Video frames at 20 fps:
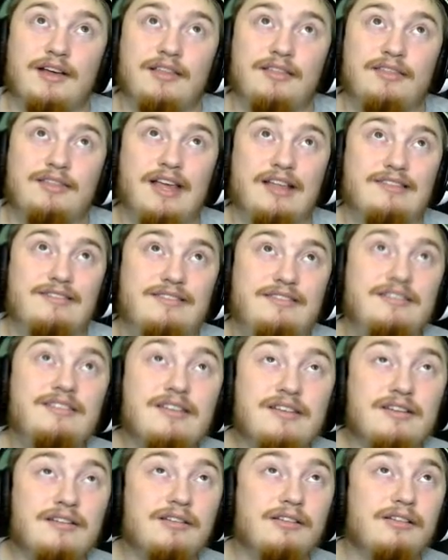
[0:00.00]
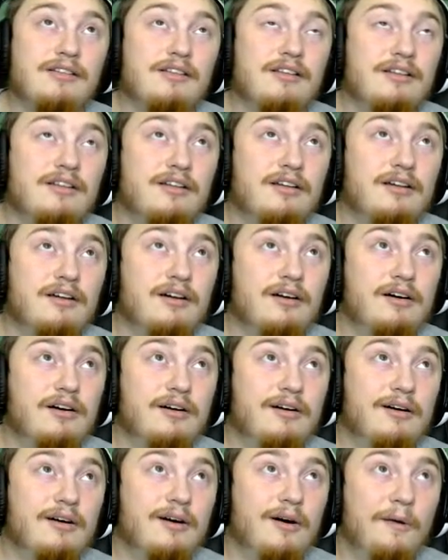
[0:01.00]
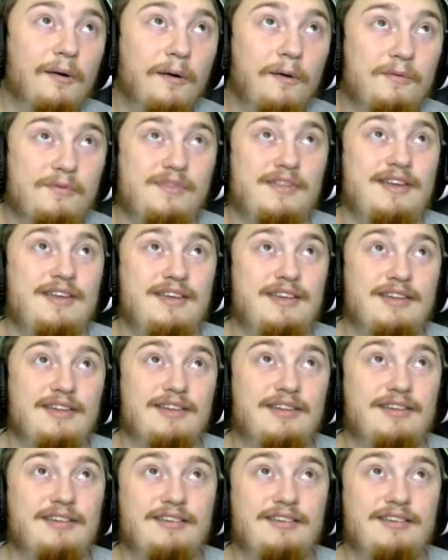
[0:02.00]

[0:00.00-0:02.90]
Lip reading: that's still only